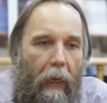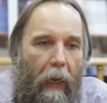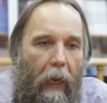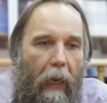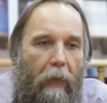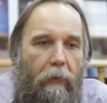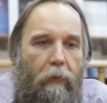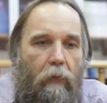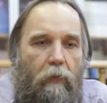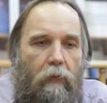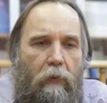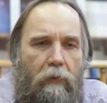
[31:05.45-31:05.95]

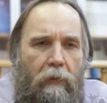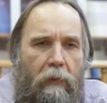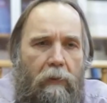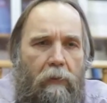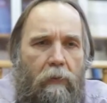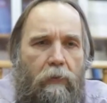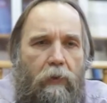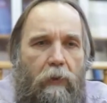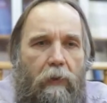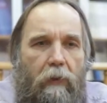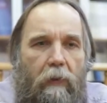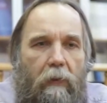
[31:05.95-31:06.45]

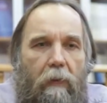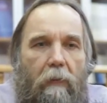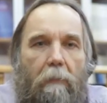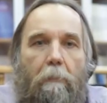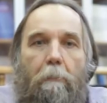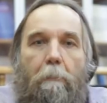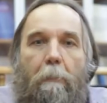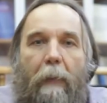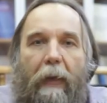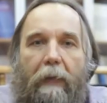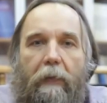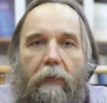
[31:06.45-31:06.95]
ethnosociological
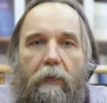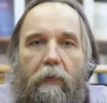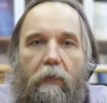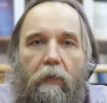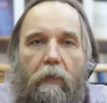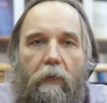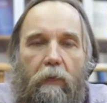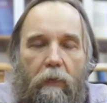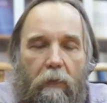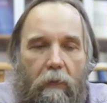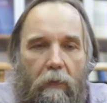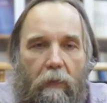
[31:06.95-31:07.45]

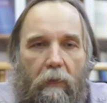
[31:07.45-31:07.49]
methods